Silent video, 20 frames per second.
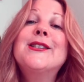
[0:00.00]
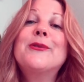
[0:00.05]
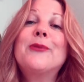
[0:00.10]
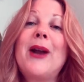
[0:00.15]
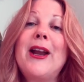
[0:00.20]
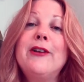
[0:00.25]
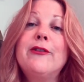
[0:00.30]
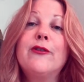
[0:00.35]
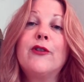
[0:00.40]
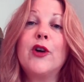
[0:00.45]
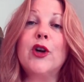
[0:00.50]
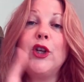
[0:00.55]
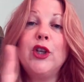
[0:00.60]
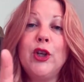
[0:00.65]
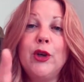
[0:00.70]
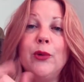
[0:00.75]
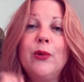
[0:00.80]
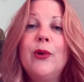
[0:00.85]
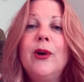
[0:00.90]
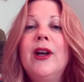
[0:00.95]
right for
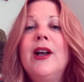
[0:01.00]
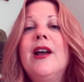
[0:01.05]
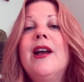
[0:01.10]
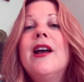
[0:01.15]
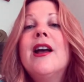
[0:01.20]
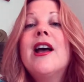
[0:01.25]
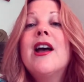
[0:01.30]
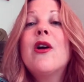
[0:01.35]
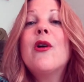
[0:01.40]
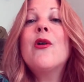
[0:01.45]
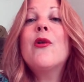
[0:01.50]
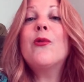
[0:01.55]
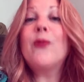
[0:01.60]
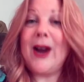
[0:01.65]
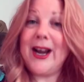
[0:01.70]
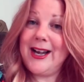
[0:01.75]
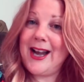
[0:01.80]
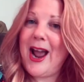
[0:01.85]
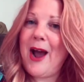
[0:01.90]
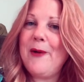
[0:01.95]
you
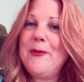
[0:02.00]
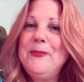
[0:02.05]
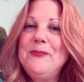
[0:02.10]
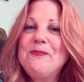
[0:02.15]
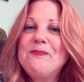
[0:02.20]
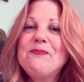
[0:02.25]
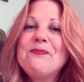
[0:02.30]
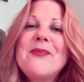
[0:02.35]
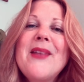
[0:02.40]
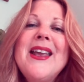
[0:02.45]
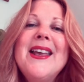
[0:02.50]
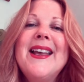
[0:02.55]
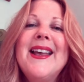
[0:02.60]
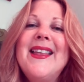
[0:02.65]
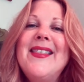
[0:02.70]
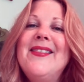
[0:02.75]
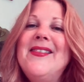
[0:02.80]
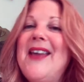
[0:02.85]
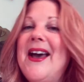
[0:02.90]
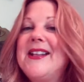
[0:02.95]
right now.
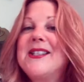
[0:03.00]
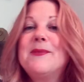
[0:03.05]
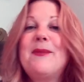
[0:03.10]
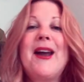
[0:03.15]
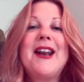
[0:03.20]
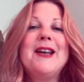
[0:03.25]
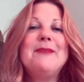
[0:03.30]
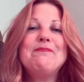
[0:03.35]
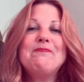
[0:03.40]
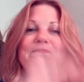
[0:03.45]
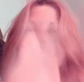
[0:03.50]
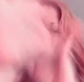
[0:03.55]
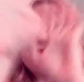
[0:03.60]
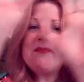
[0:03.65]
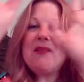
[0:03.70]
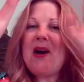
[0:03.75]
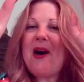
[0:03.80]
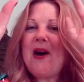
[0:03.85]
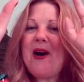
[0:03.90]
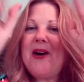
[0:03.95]
That's about it.
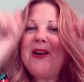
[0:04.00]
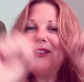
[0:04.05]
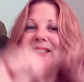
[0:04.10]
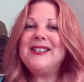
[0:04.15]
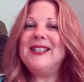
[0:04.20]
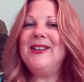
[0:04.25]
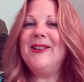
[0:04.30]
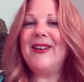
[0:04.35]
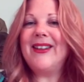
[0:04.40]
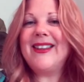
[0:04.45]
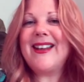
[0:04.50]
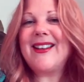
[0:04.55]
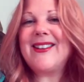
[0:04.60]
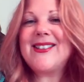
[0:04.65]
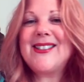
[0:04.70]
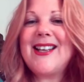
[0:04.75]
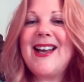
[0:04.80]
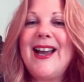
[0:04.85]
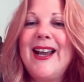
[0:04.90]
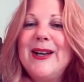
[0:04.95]
I'll see you on the other
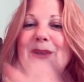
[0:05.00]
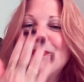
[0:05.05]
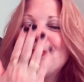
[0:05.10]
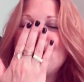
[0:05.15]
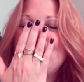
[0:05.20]
side.